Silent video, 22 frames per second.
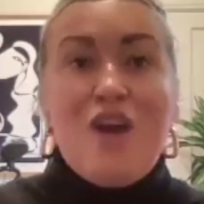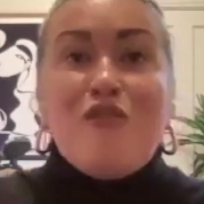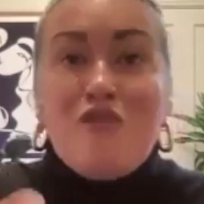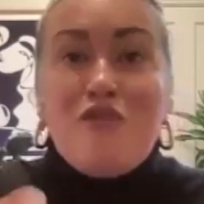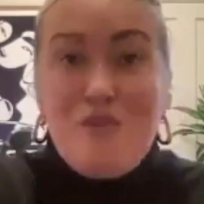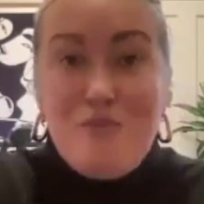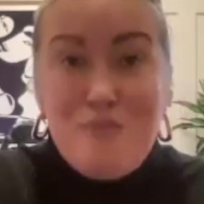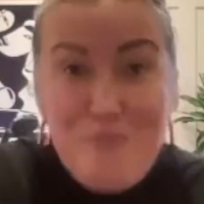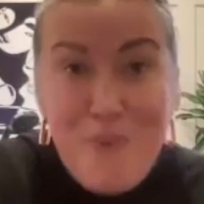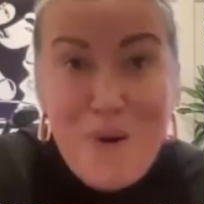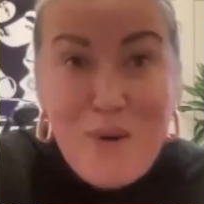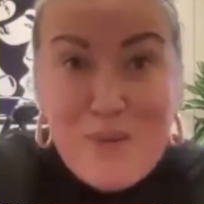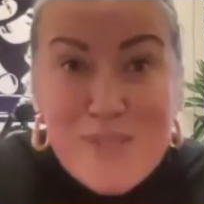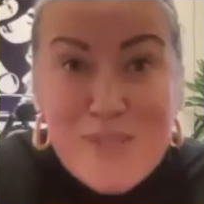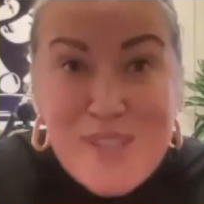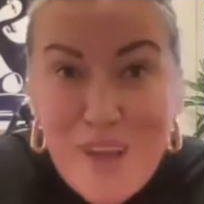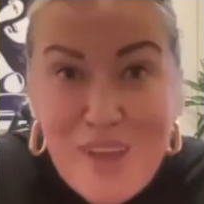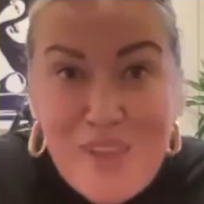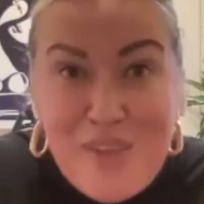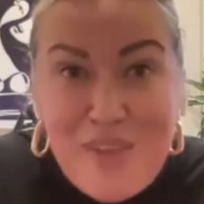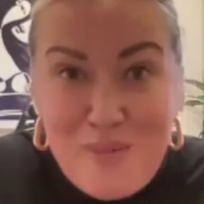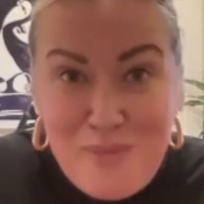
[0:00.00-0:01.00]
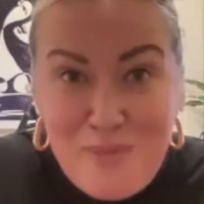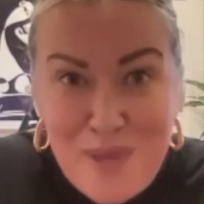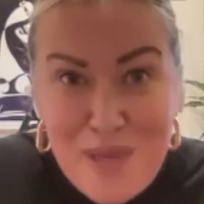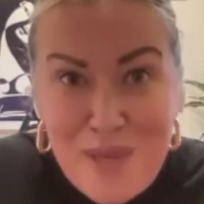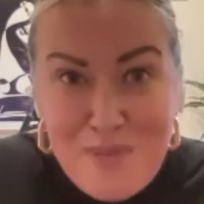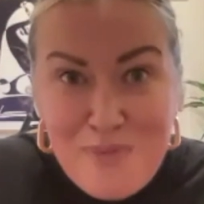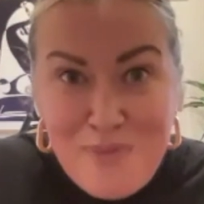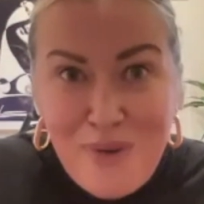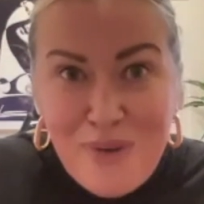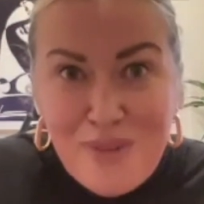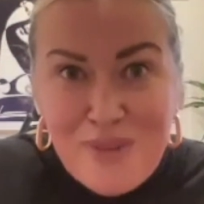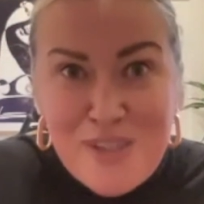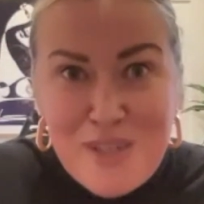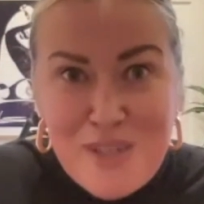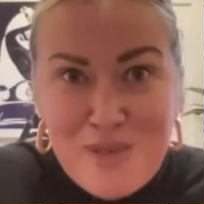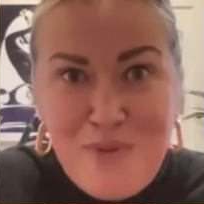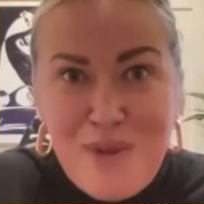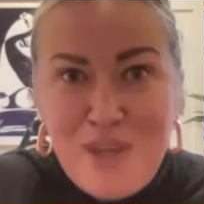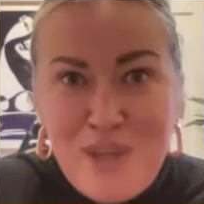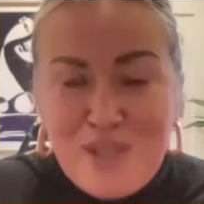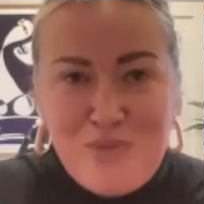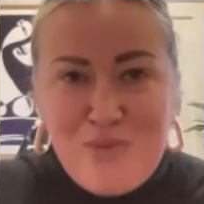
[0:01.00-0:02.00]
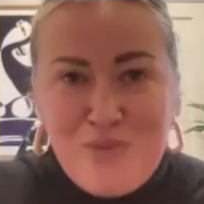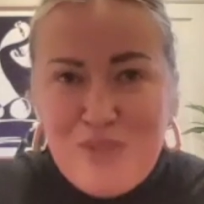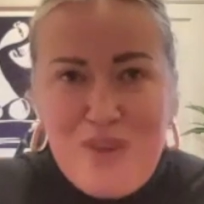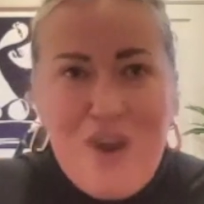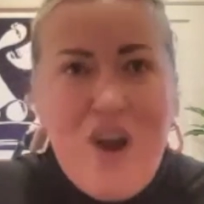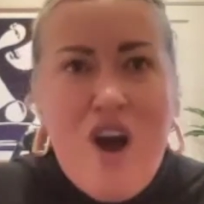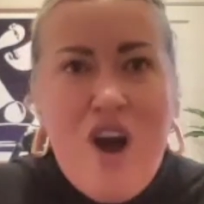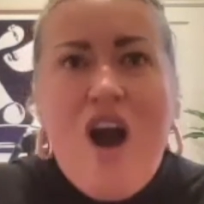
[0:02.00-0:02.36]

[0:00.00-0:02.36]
For most other people, the depression was